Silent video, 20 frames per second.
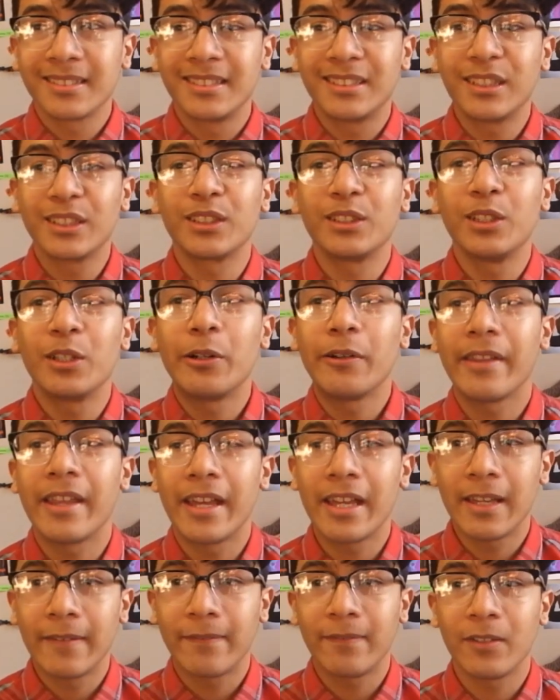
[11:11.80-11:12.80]
just know
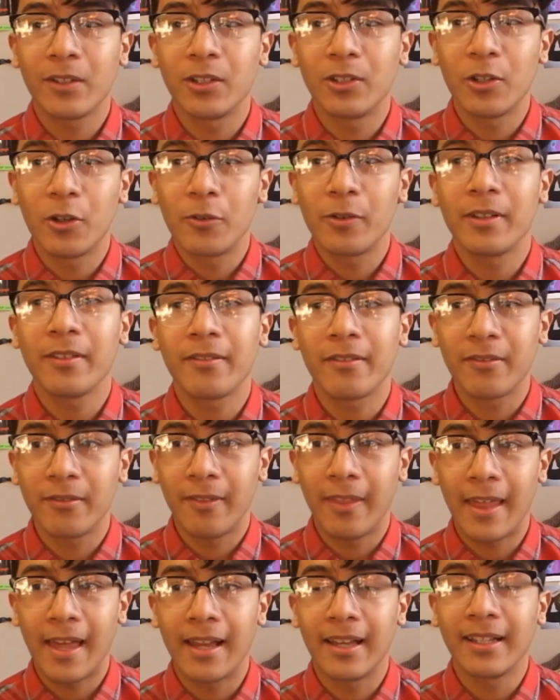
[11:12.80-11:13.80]
that if you're going
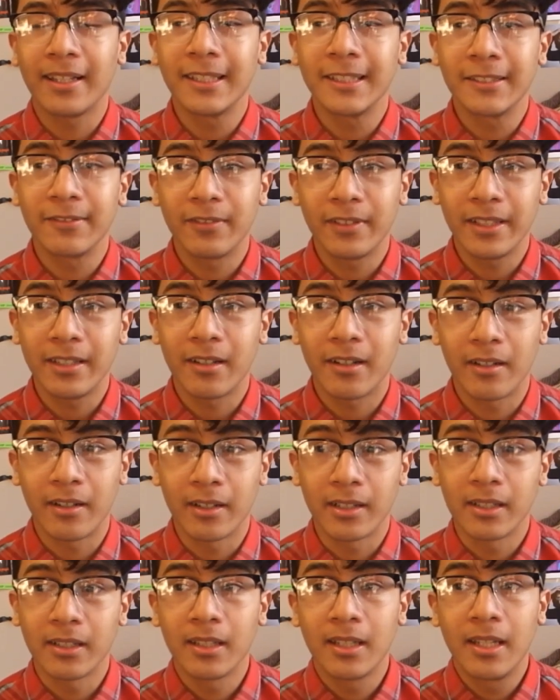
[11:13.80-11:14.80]
through that, it's really
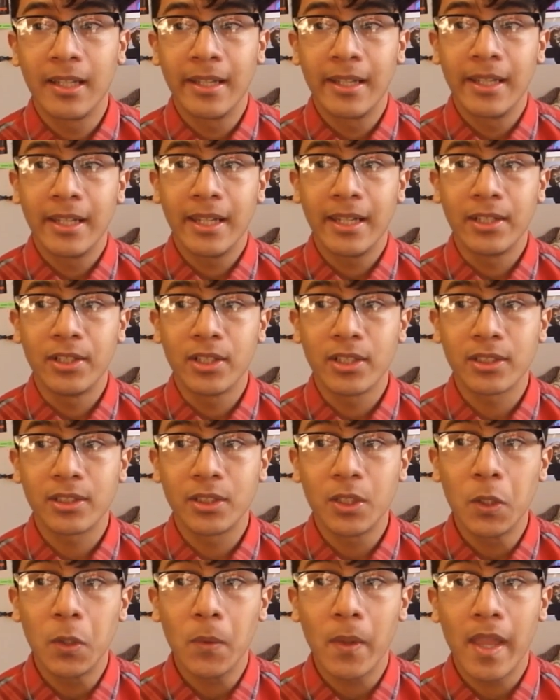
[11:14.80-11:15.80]
hard. And just
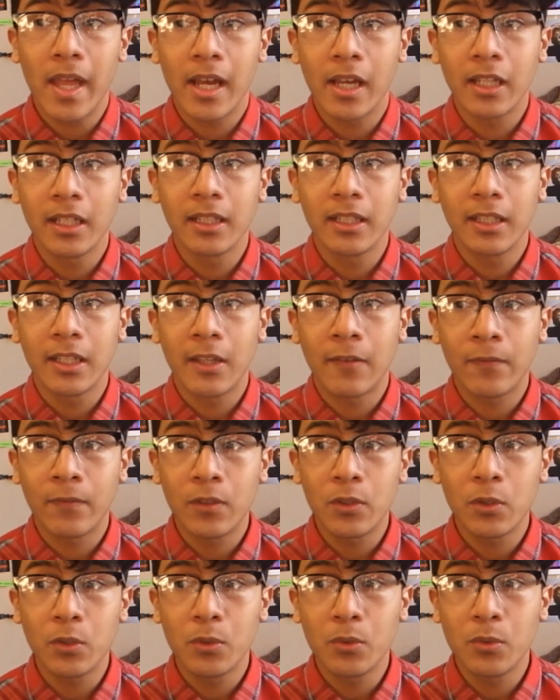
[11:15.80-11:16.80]
know that
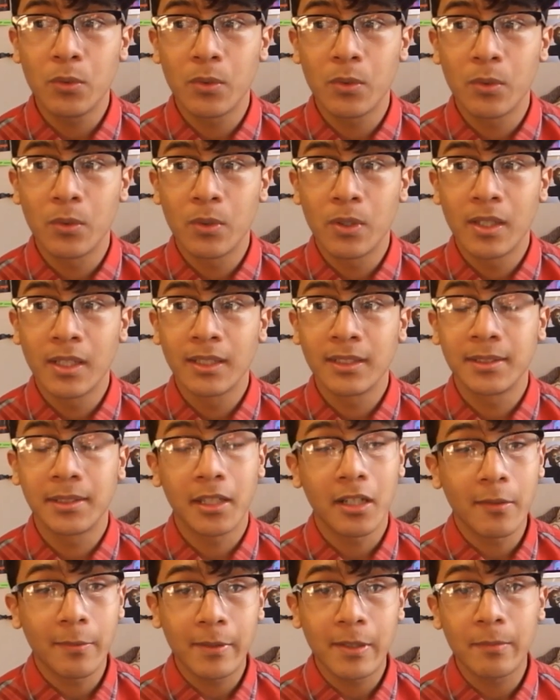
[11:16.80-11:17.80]
if you
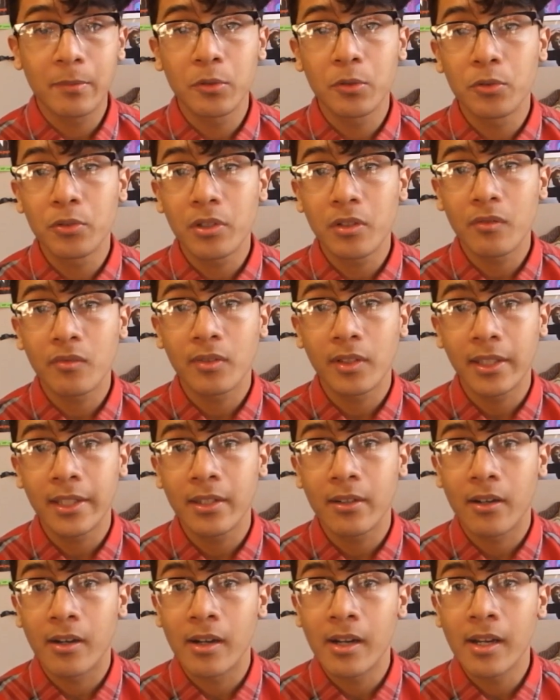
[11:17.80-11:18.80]
tell people who you
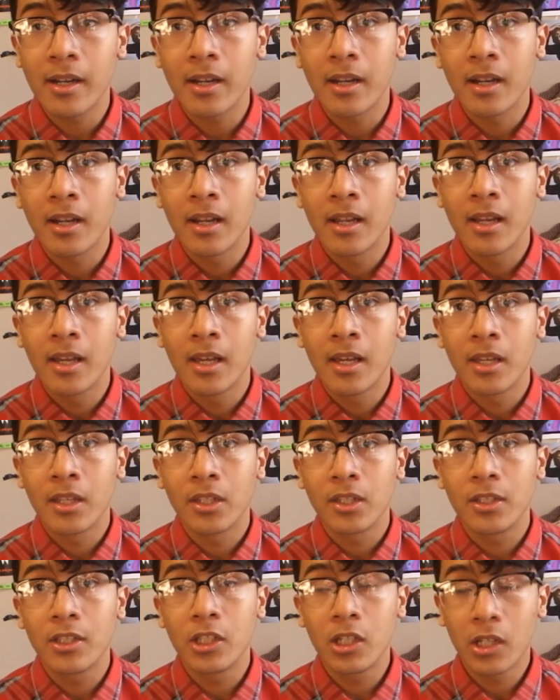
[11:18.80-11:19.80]
really are,
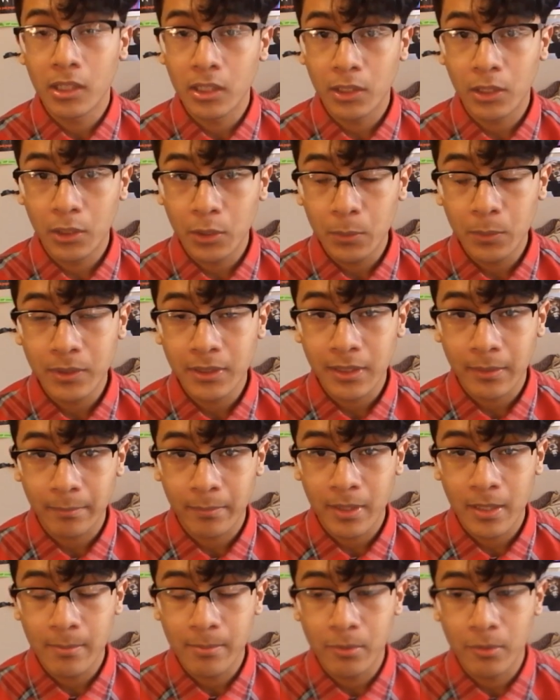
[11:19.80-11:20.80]
you're gonna lose some
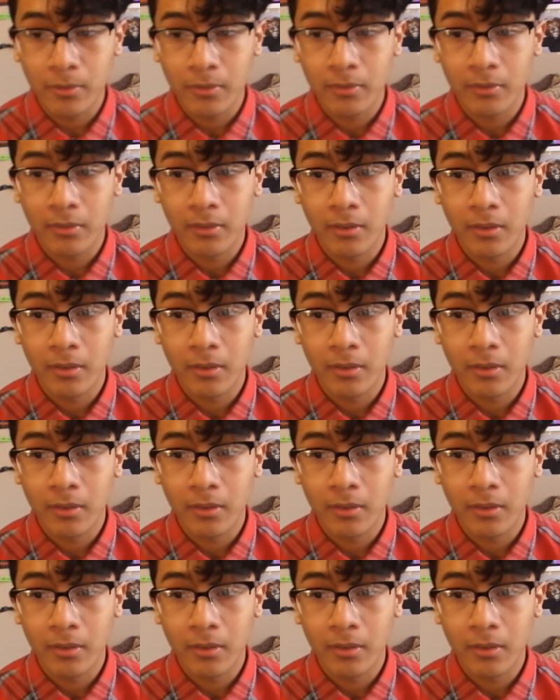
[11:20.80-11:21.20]
people.